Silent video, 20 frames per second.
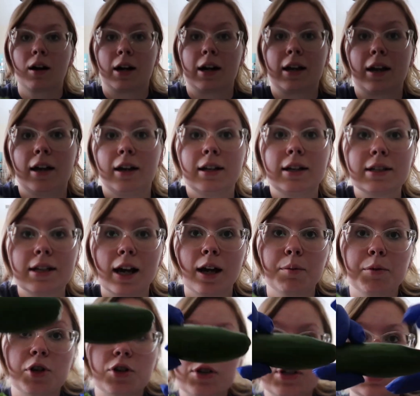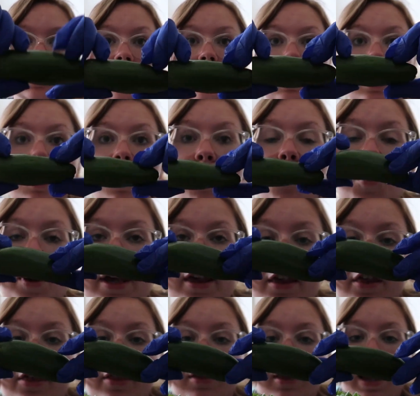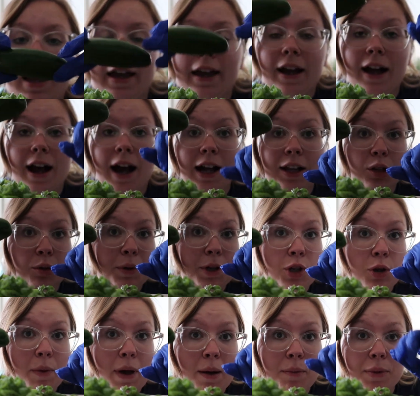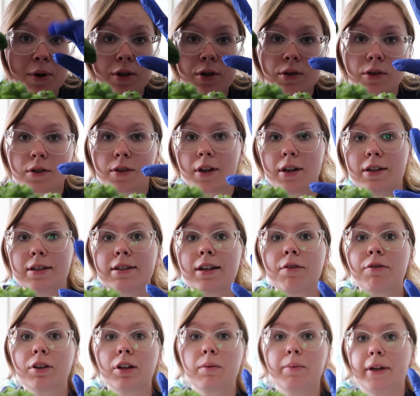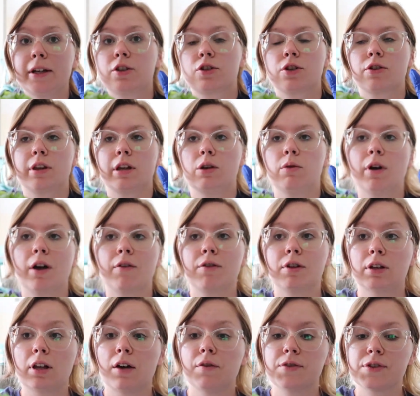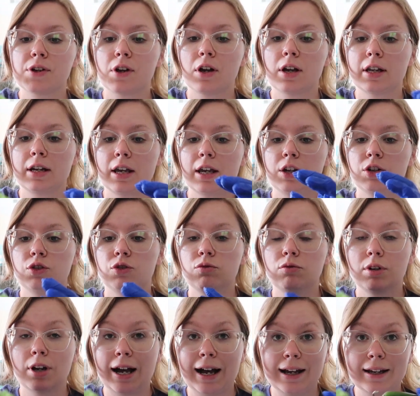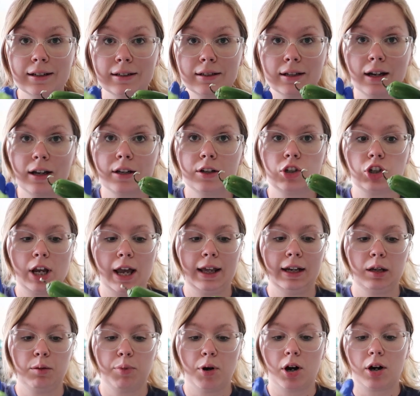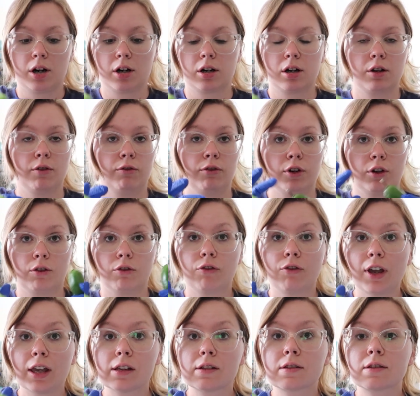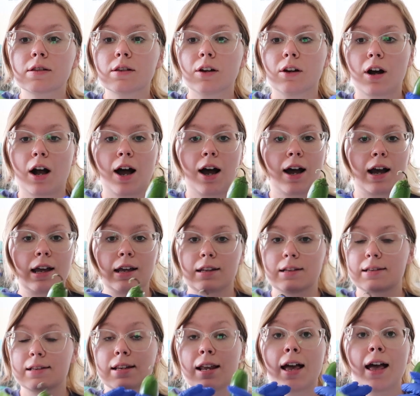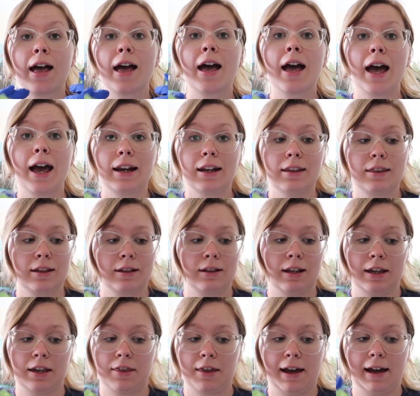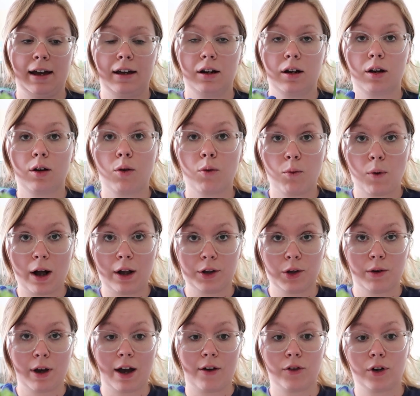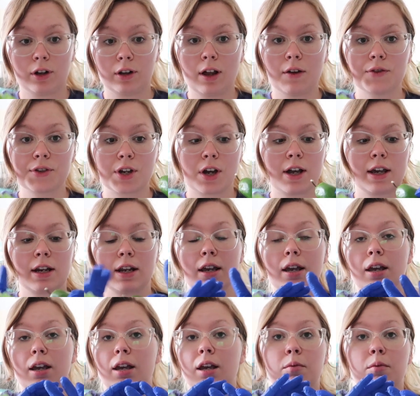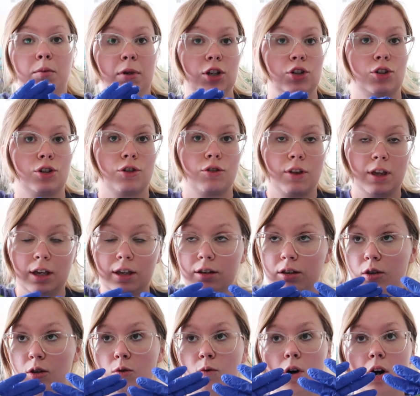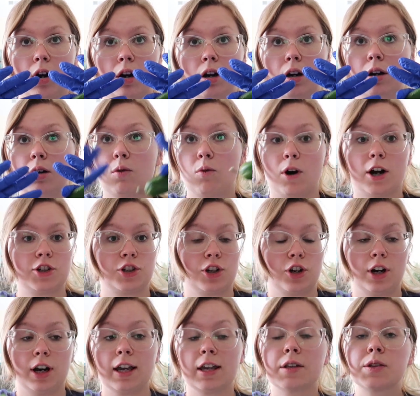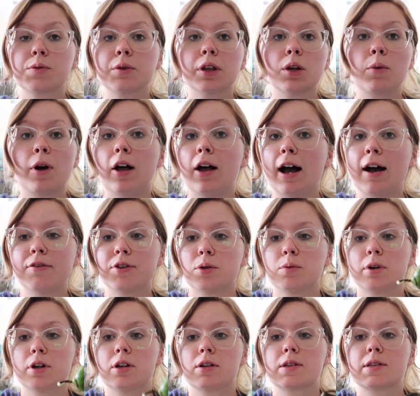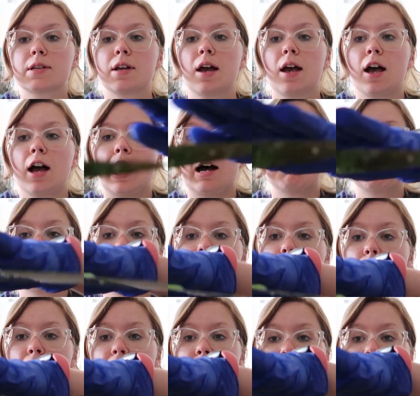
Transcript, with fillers: All right, anytime you're dealing with like jalapeno peppers, definitely make sure that you have gloves on and do not touch any part of your face, your eyes, anything like that while you have your gloves on. Make sure that you are washing your hands really well afterwards. I'm gonna go